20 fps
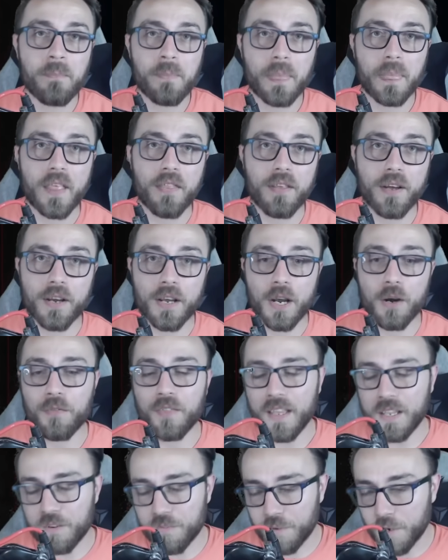And there you go.
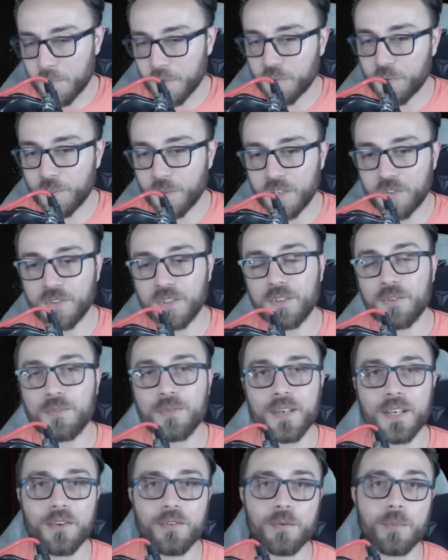Thank you very much for watching this
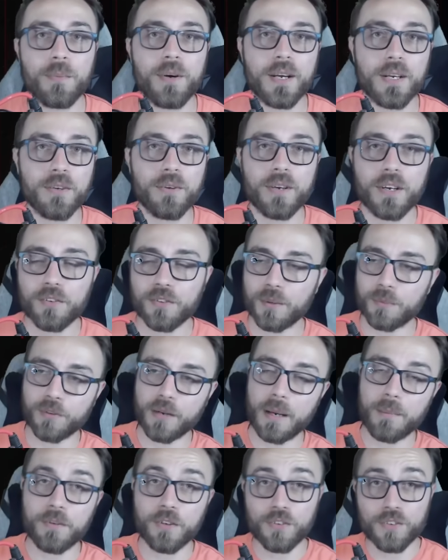video. If you're brand new here,
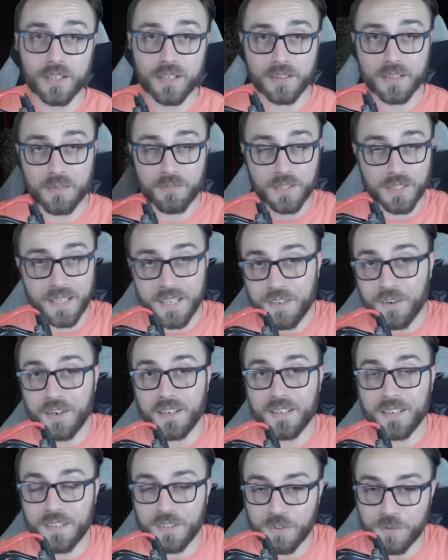subscribe to the channel, leave a like on
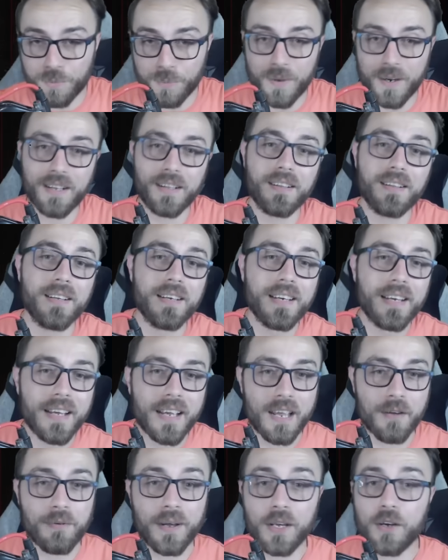it as well.
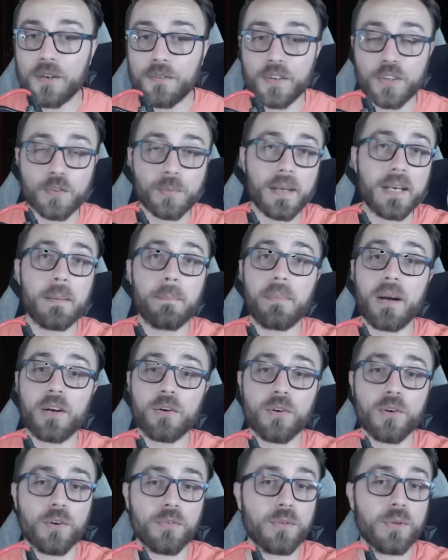If I could have explained it better,
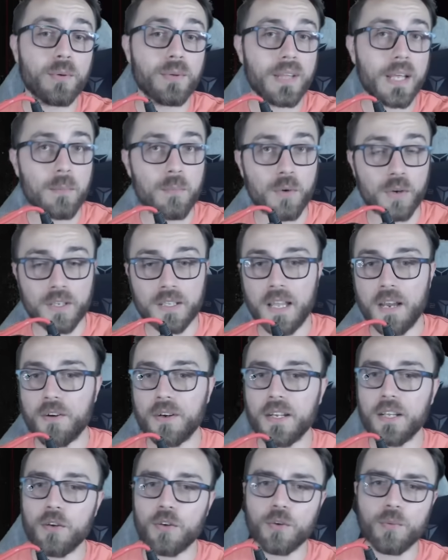or if you would like more
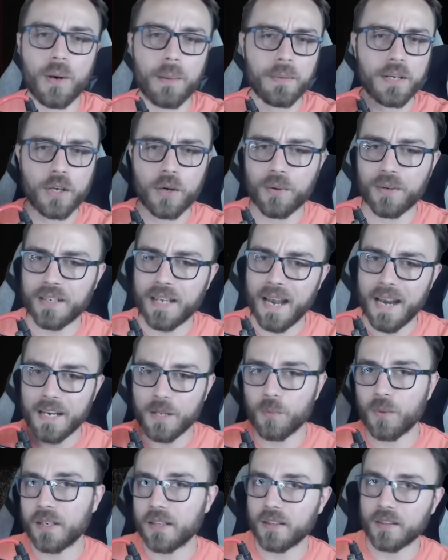clarity, or you want me to go into any
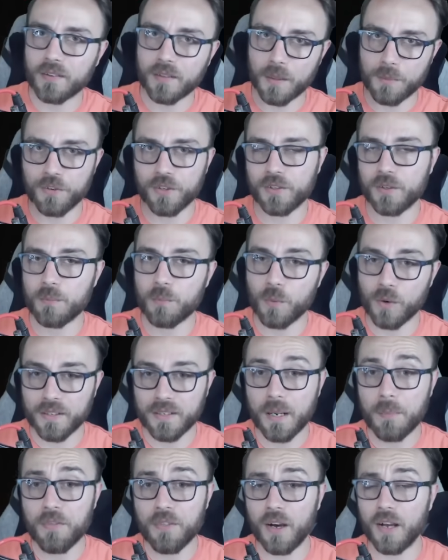one of these subjects in more
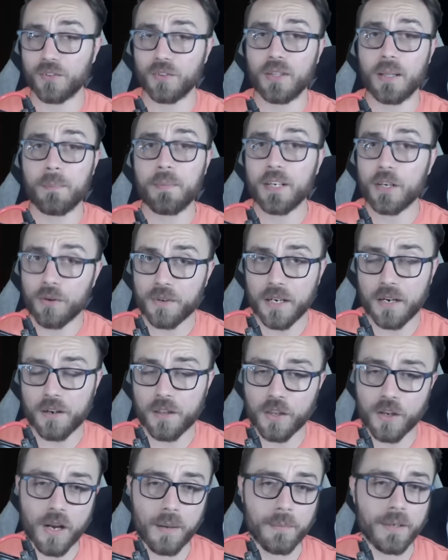depth, also let me know down in
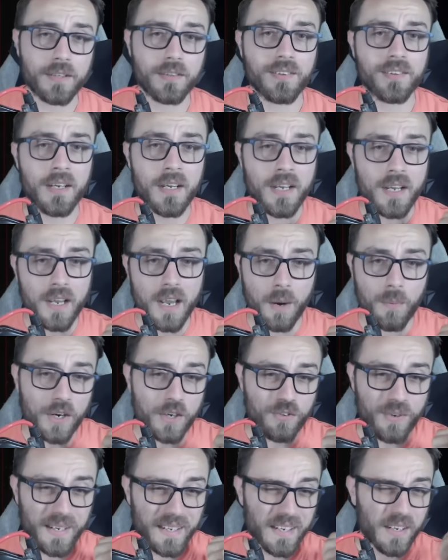the comments. I want
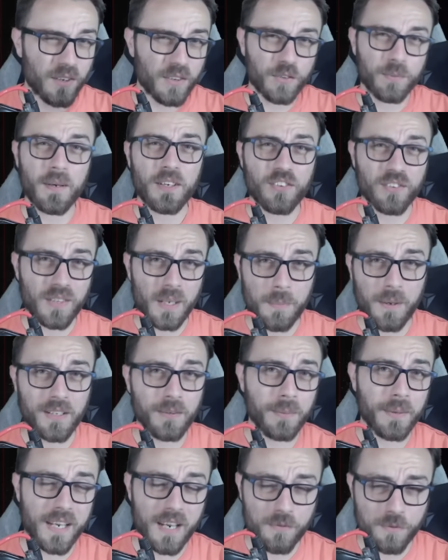to try to get as much as I
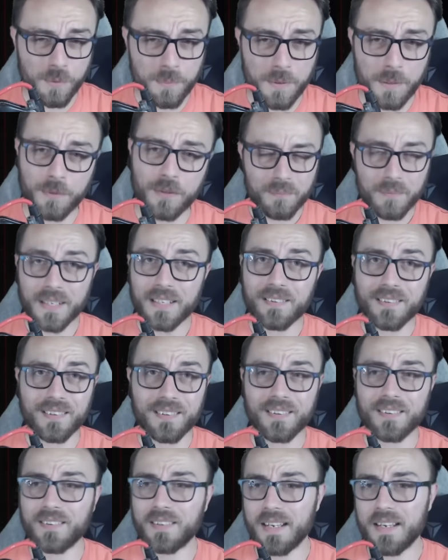possibly can for people because
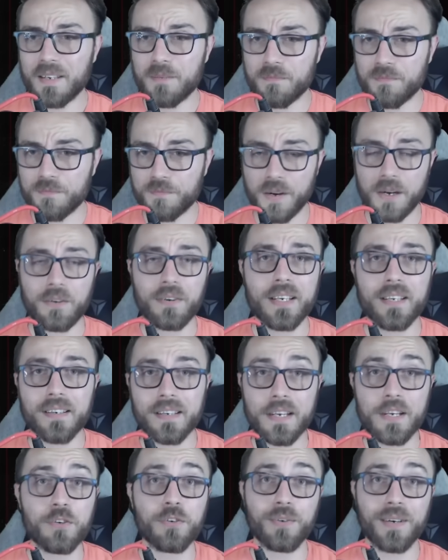this is a very
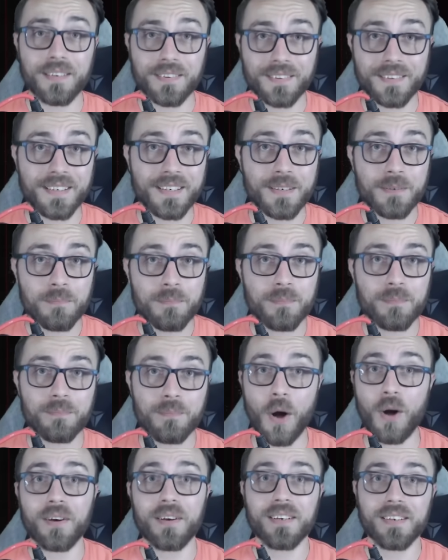interesting
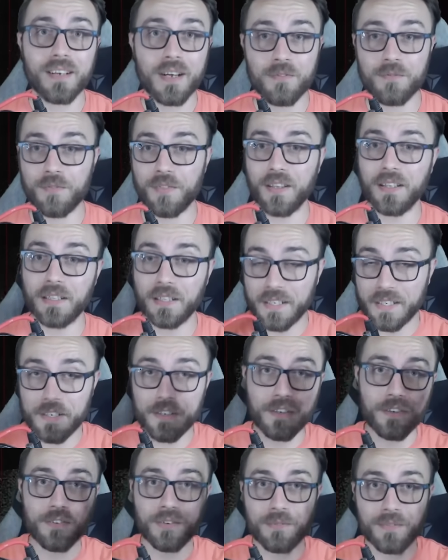part of the lineage of